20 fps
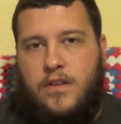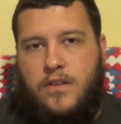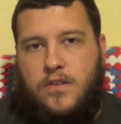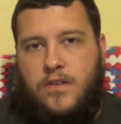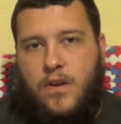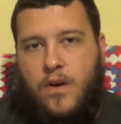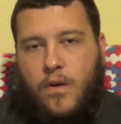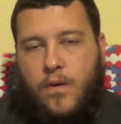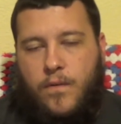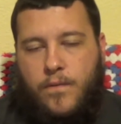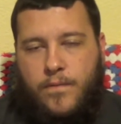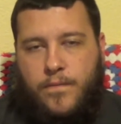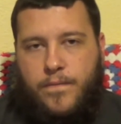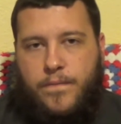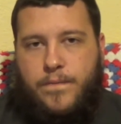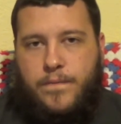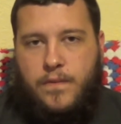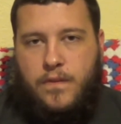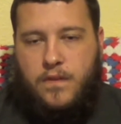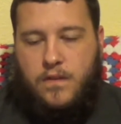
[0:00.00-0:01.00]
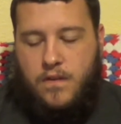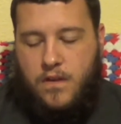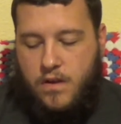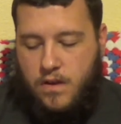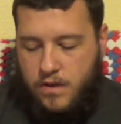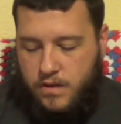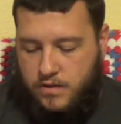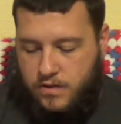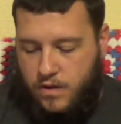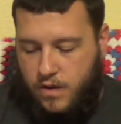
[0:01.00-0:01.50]
So
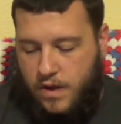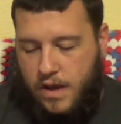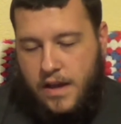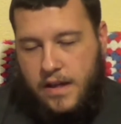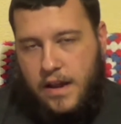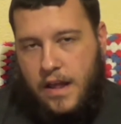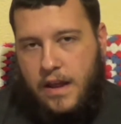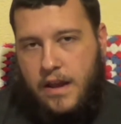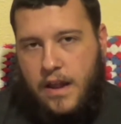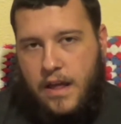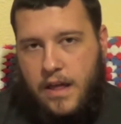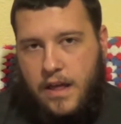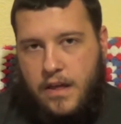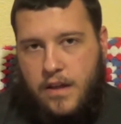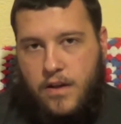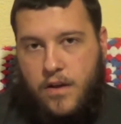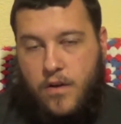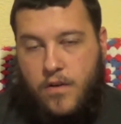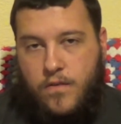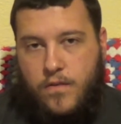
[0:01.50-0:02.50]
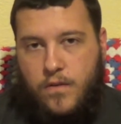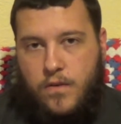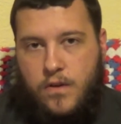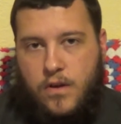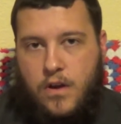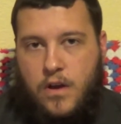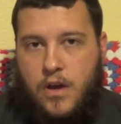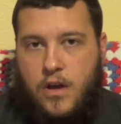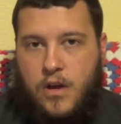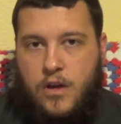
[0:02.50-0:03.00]
let's go ahead and head
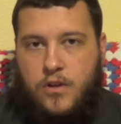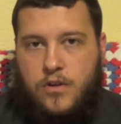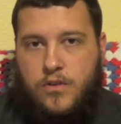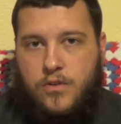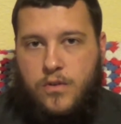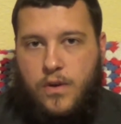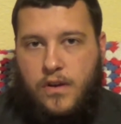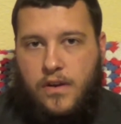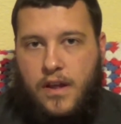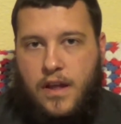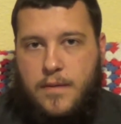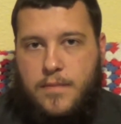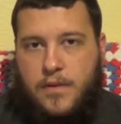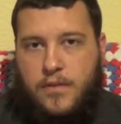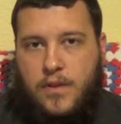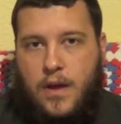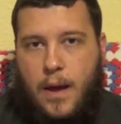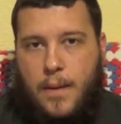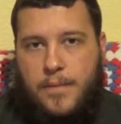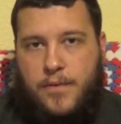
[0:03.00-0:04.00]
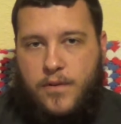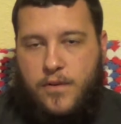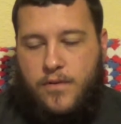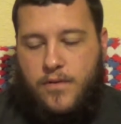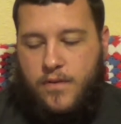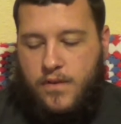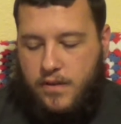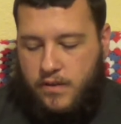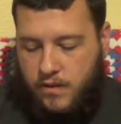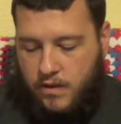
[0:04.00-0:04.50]
over to a tabletop
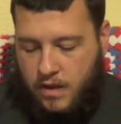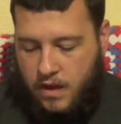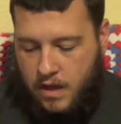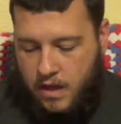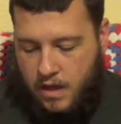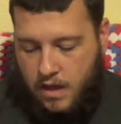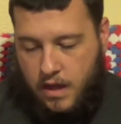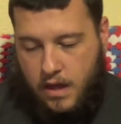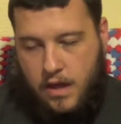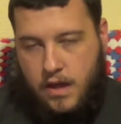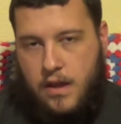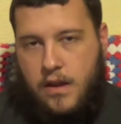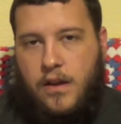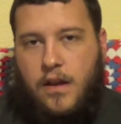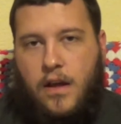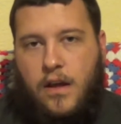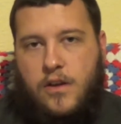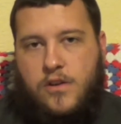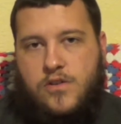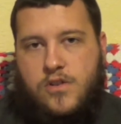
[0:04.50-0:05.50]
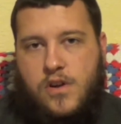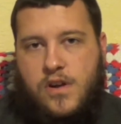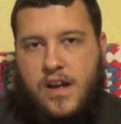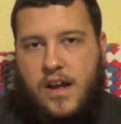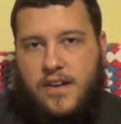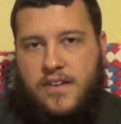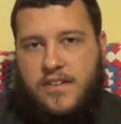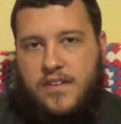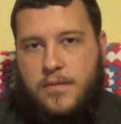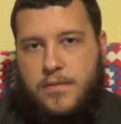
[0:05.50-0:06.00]
surface and show you
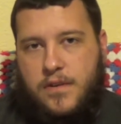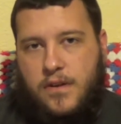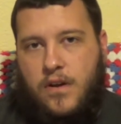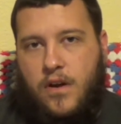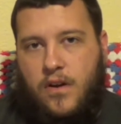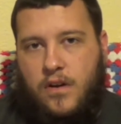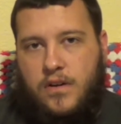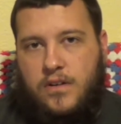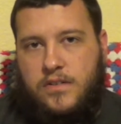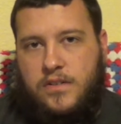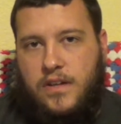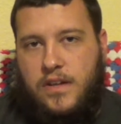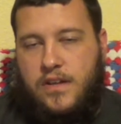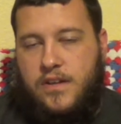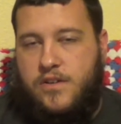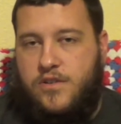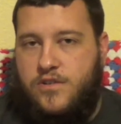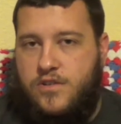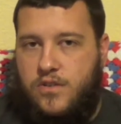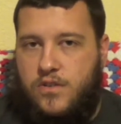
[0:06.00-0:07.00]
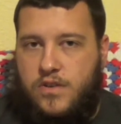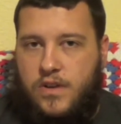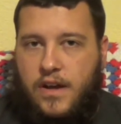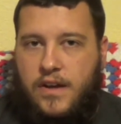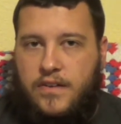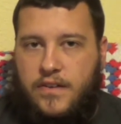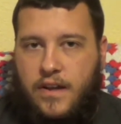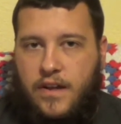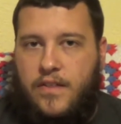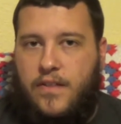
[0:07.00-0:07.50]
guys some of the cards and show you
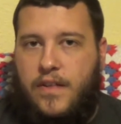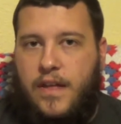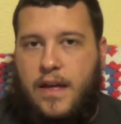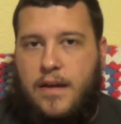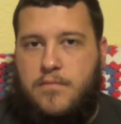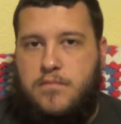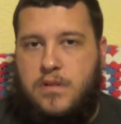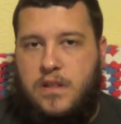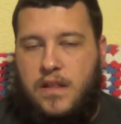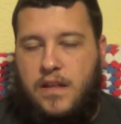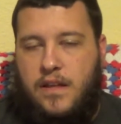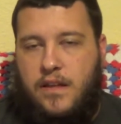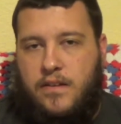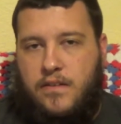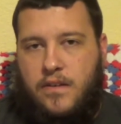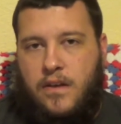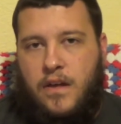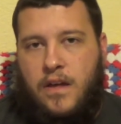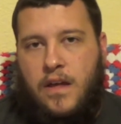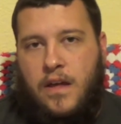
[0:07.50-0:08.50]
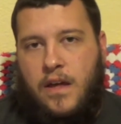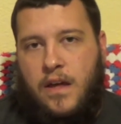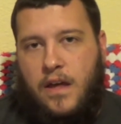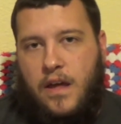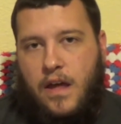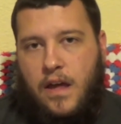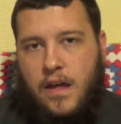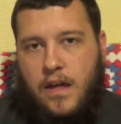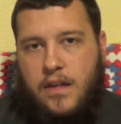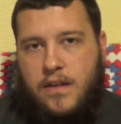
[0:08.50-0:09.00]
guys how the game plays,
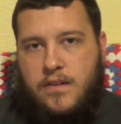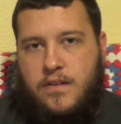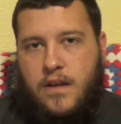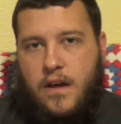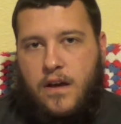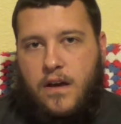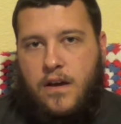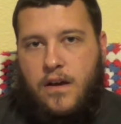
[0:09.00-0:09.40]
and